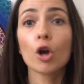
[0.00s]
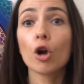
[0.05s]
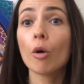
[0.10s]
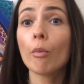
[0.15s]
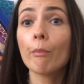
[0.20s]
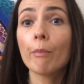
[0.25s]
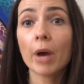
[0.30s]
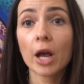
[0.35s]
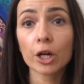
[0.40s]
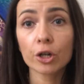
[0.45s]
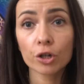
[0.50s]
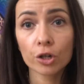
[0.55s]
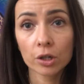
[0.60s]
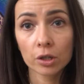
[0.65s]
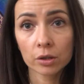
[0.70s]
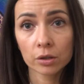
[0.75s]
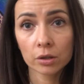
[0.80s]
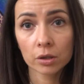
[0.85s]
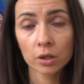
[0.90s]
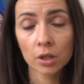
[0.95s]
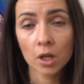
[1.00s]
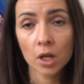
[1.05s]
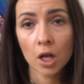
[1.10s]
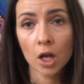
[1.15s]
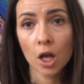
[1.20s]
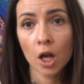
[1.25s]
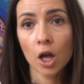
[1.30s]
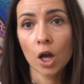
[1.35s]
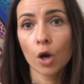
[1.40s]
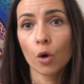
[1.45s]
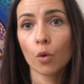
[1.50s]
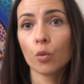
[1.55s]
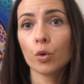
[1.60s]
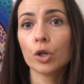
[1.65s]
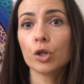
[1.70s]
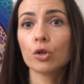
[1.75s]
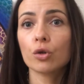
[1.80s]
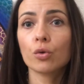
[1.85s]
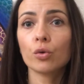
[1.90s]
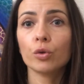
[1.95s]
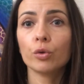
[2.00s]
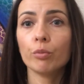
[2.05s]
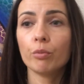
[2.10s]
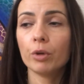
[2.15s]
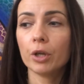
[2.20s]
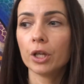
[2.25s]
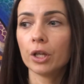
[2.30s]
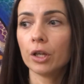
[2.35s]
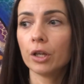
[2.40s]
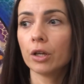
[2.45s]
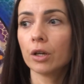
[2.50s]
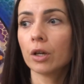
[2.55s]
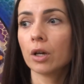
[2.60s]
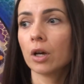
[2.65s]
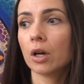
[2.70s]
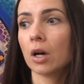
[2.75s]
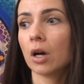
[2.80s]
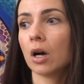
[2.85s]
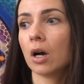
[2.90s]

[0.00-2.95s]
compassion, which could be